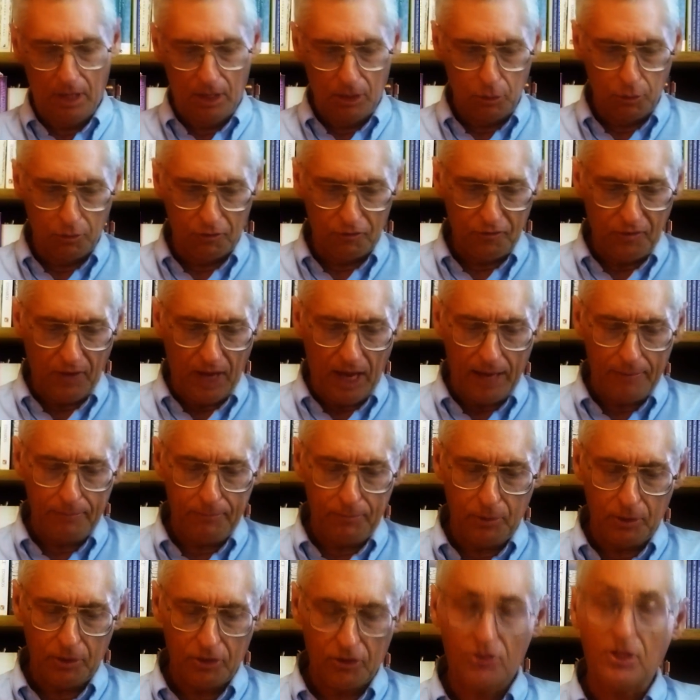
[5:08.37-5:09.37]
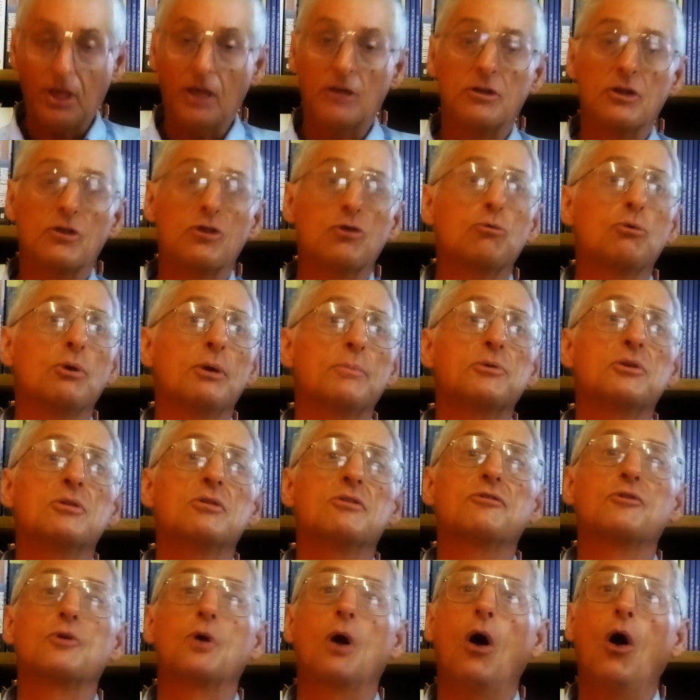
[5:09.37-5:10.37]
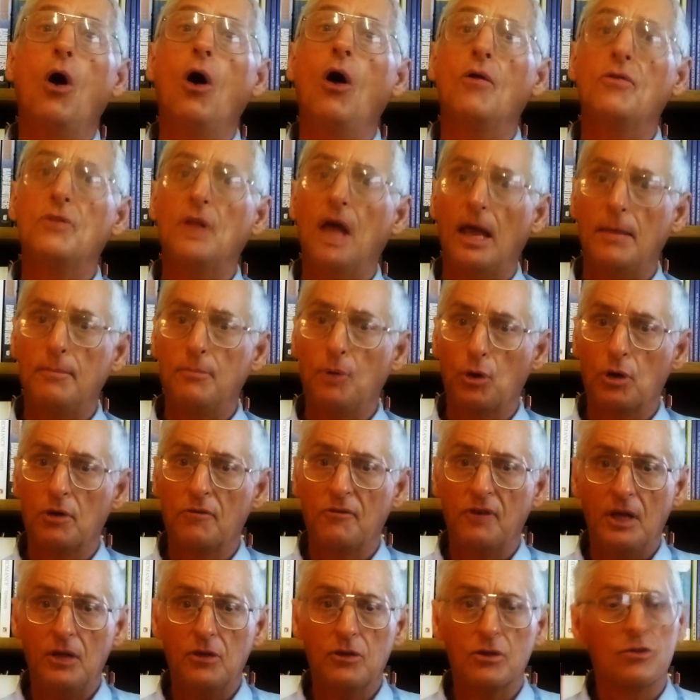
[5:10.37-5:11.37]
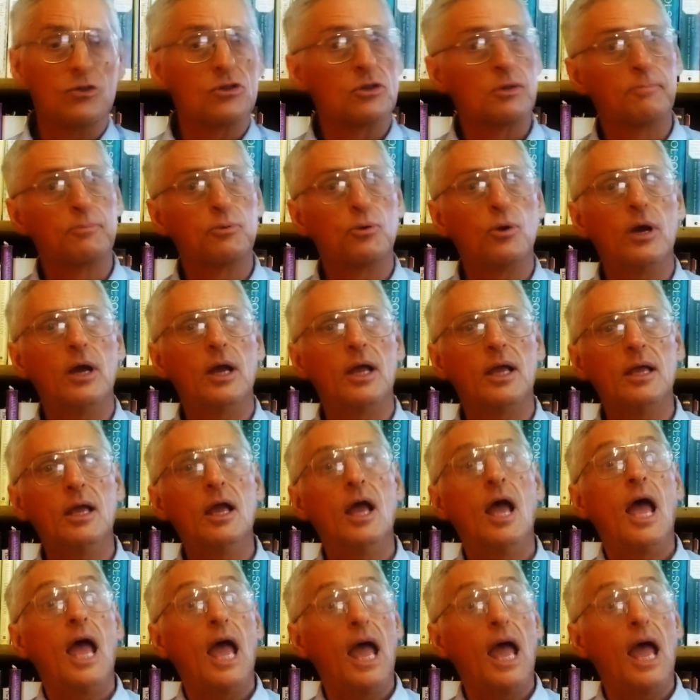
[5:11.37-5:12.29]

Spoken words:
You'll find books and descriptions for all 9 motivations to pray